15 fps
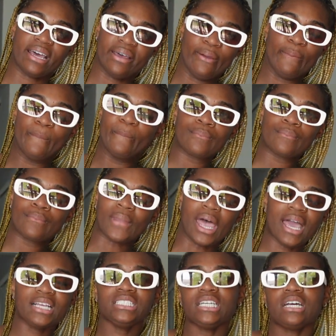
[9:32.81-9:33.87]
up. Uh,
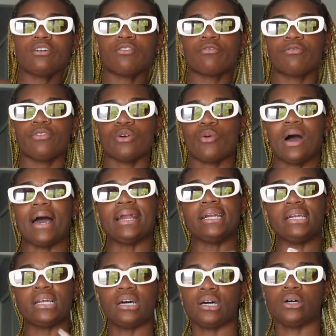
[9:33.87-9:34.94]
actually, I don't feel I
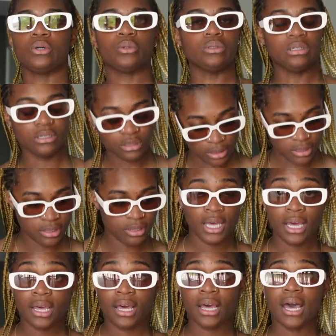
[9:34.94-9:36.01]
know.
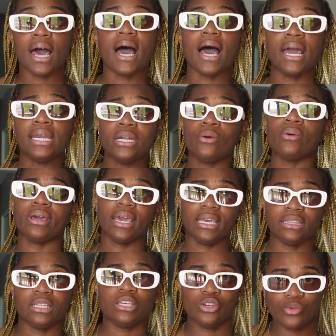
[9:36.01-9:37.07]
I know it
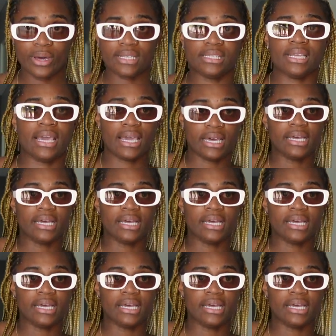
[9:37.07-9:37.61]
ate the USA